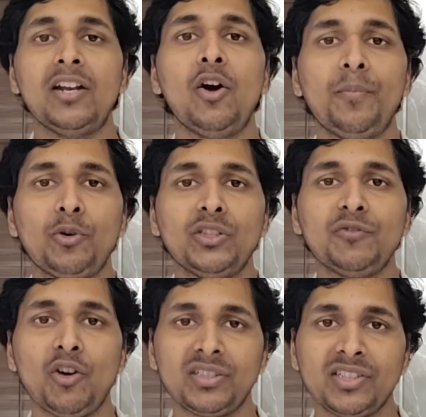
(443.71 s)
Now, pros
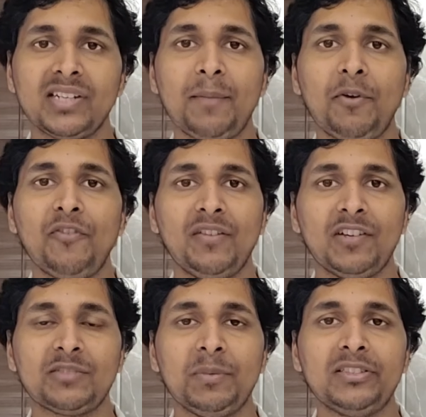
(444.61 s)
for such type of
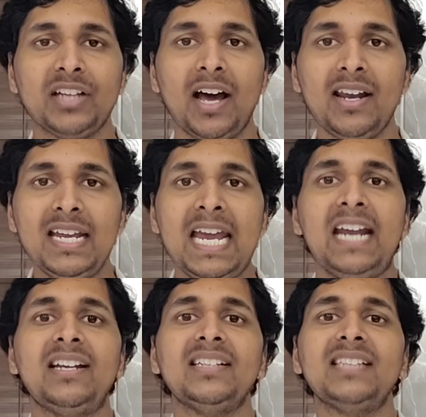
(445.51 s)
investments are
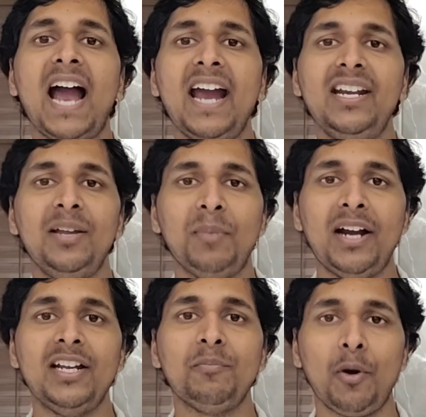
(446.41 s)
it has high
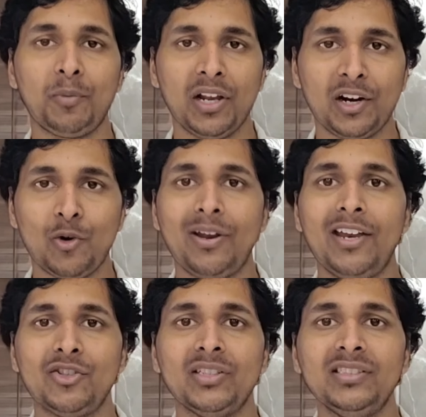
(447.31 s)
demand in popular
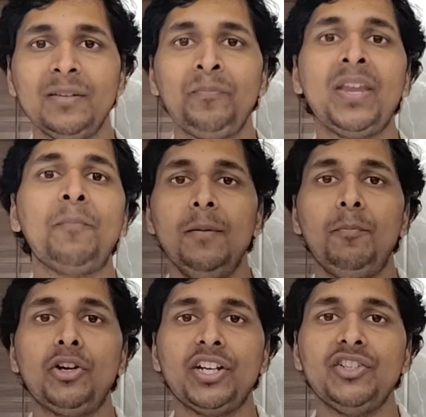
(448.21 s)
locations,
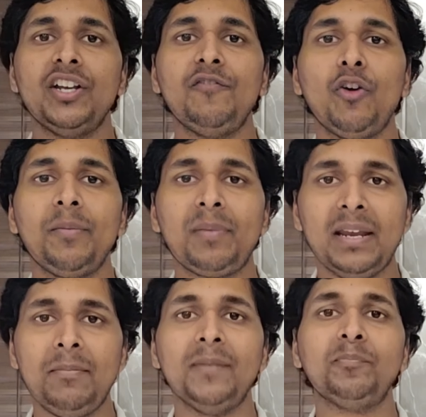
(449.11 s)
potential for
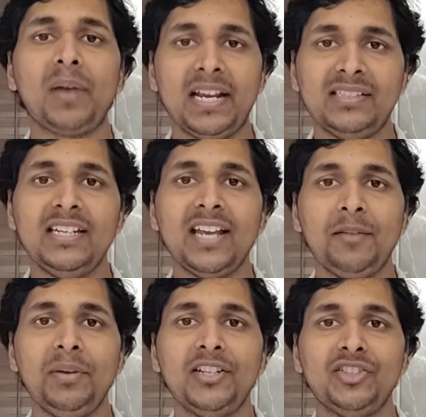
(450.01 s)
premium pricing
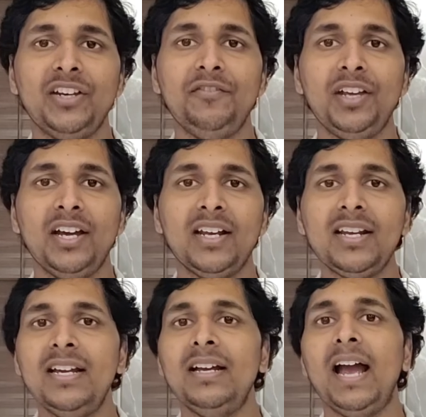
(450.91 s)
can be achieved
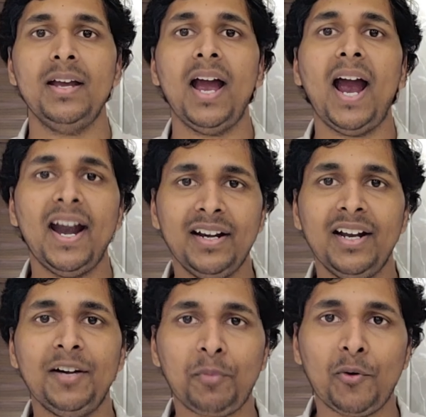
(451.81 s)
here, and
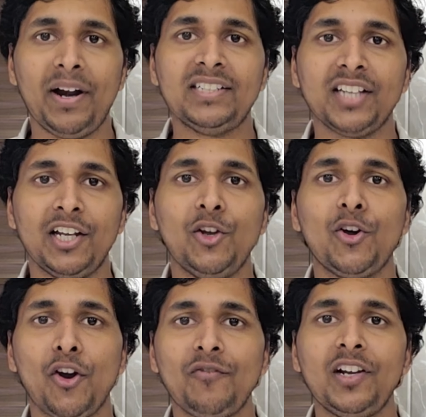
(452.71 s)
it provides
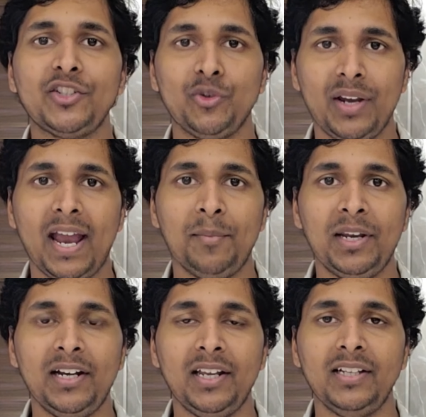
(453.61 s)
allure of luxury
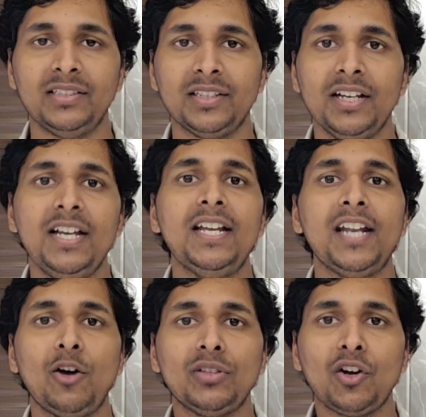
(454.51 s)
amenities.
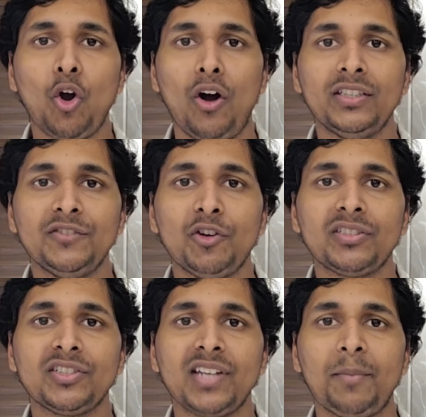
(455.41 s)
Now, the cons for
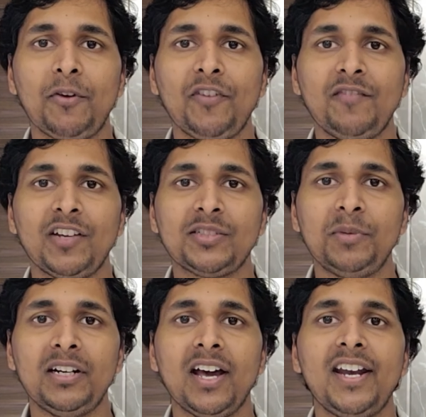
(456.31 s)
such type of
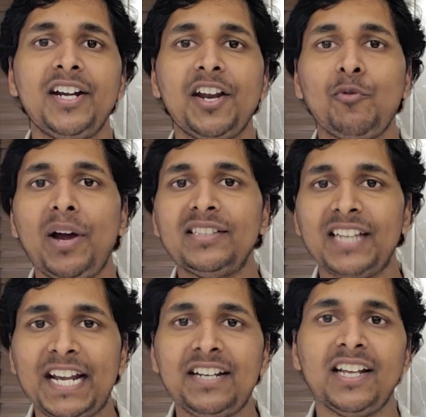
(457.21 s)
investment are it
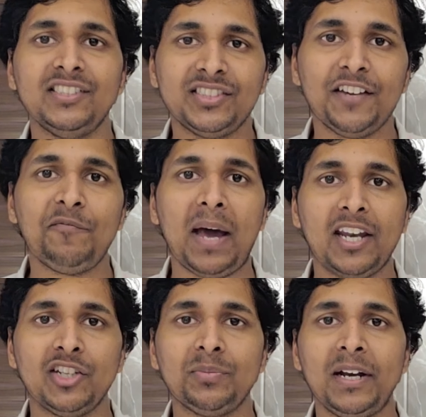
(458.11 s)
requires intensive
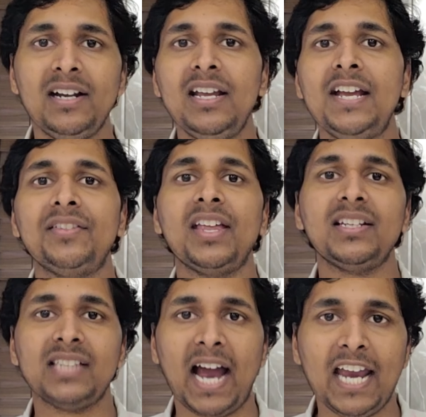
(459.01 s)
management, there
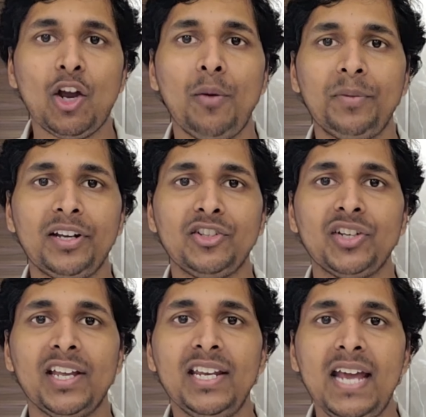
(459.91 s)
is high
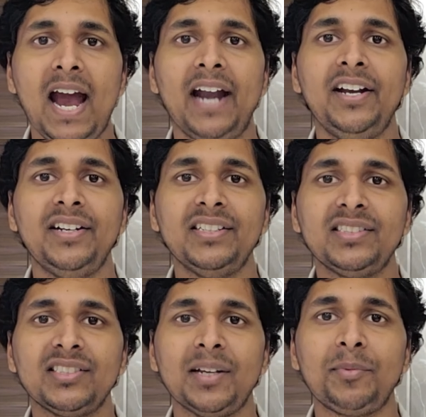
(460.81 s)
competition, and it is
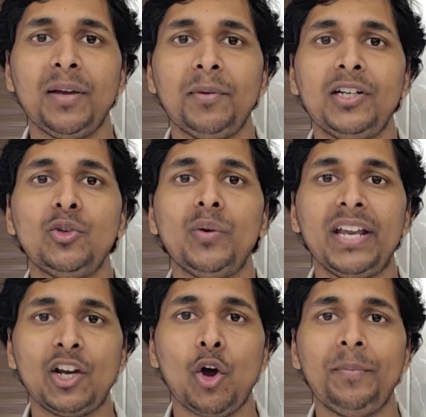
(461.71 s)
susceptible to
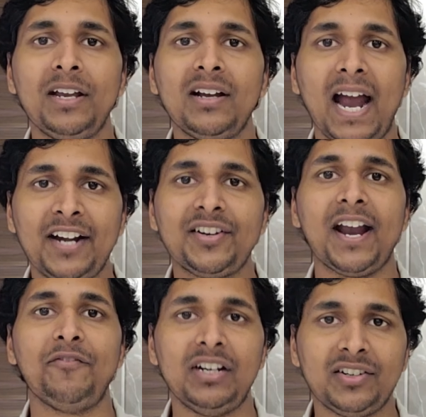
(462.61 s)
economic and
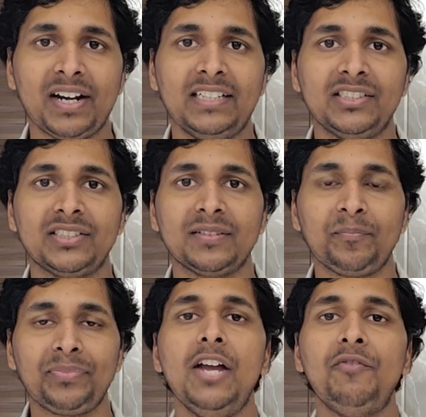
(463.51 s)
travel trends.
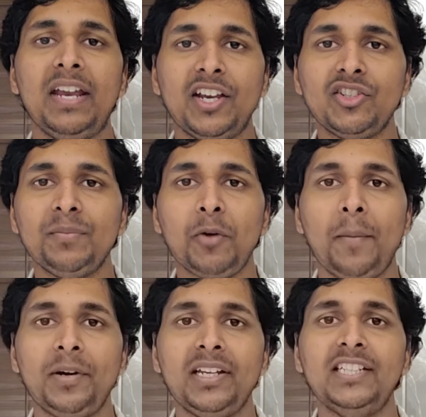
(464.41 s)
Vacation
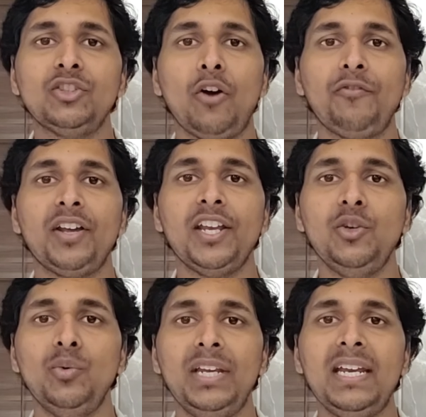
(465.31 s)
properties offer a
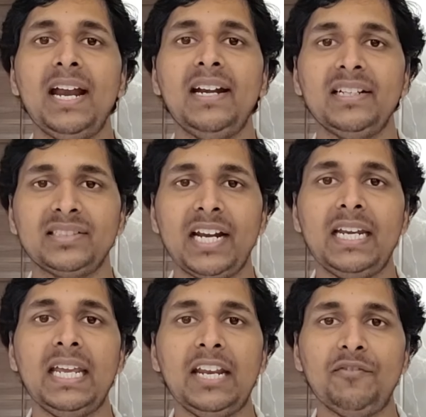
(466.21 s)
unique and
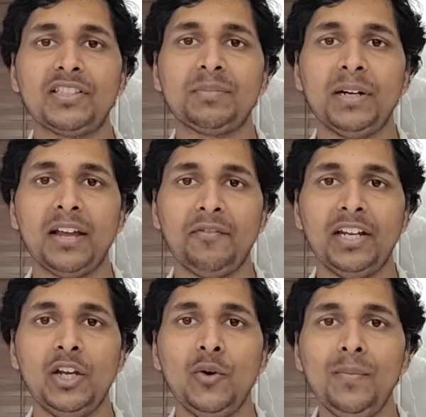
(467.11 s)
exciting investment
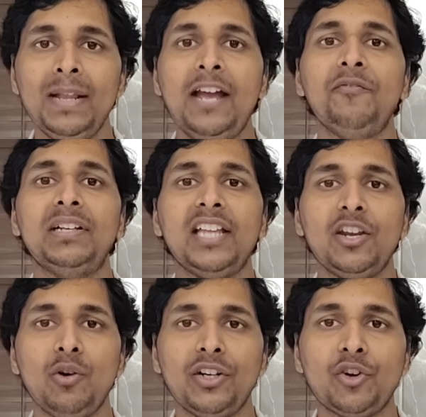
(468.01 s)
avenue, whether
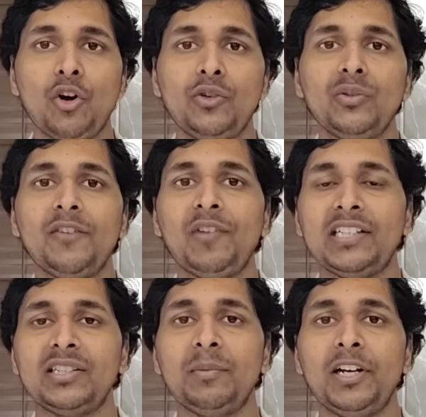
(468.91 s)
you are drawn to the
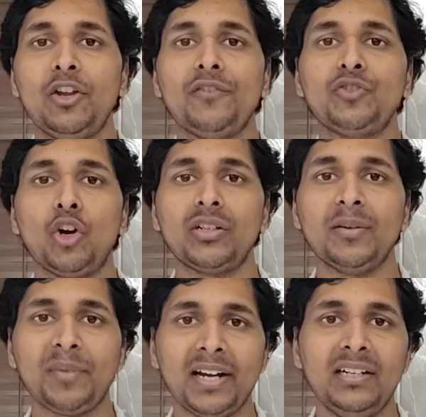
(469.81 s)
flexibility of short
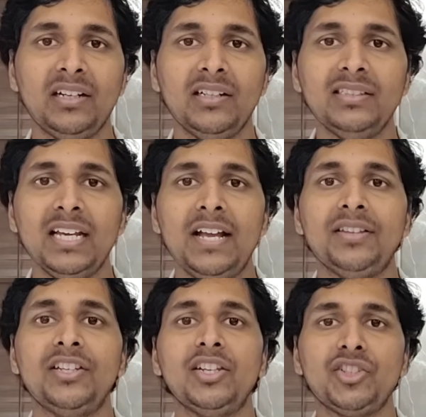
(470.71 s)
term rentals,
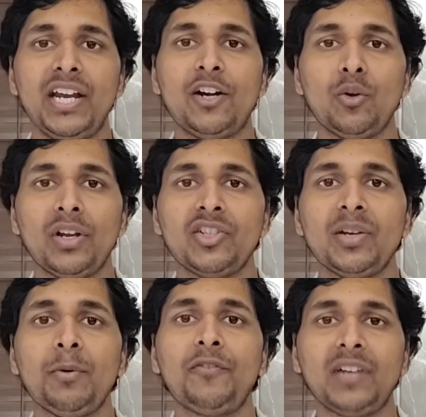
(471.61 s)
the shared
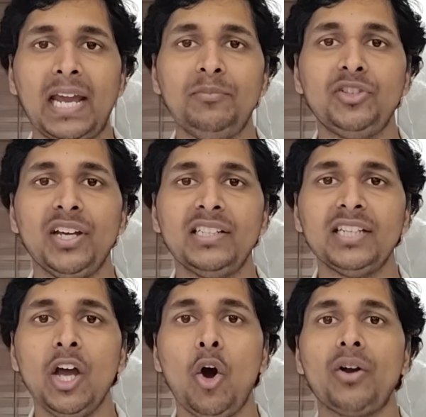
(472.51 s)
ownership of
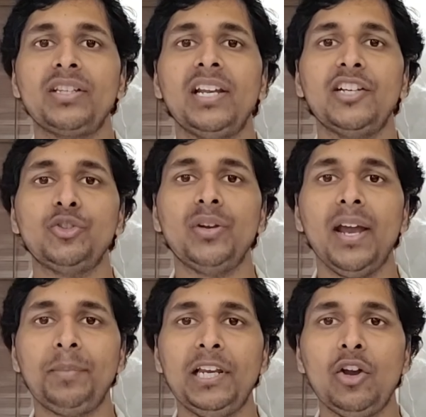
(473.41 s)
timeshares, or the luxury
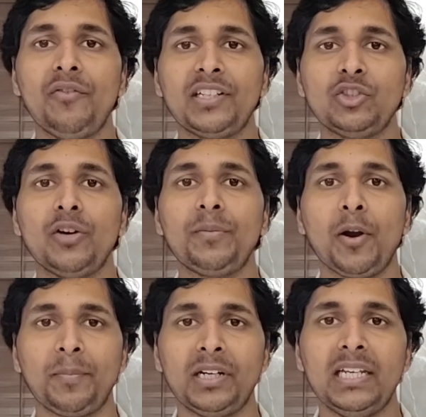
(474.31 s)
appeal of resort
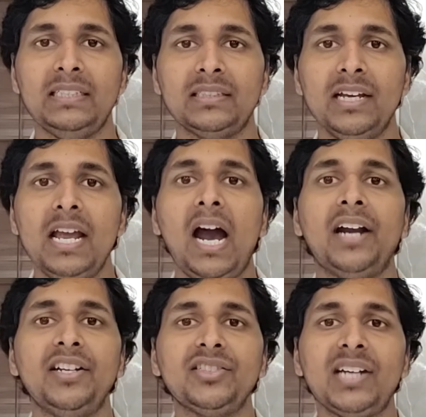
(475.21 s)
properties.
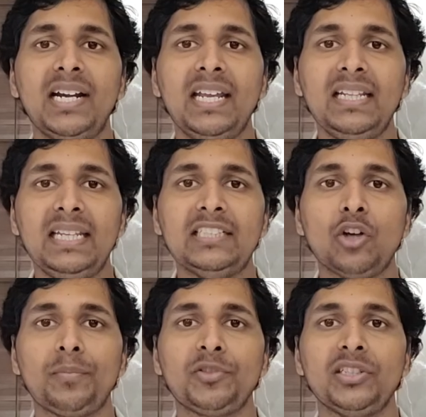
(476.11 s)
Understanding these
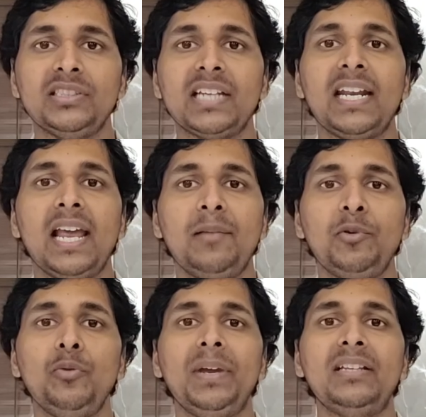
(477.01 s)
options can help
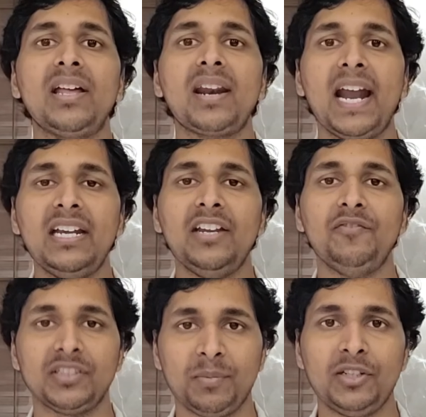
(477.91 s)
you make the right
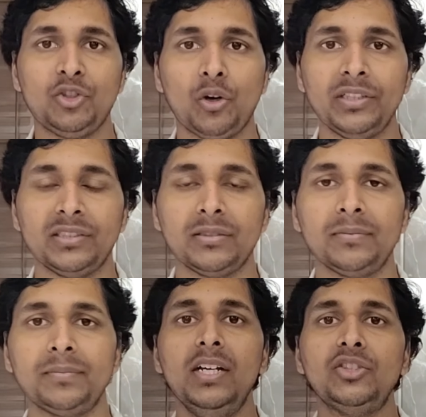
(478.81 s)
investment choice.
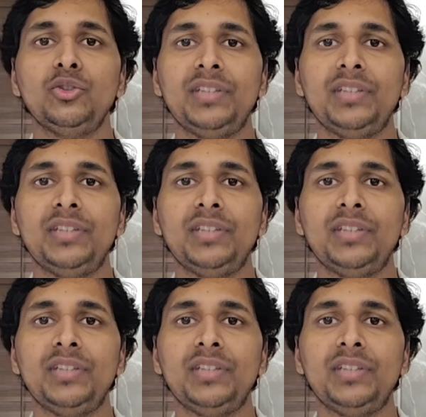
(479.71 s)
So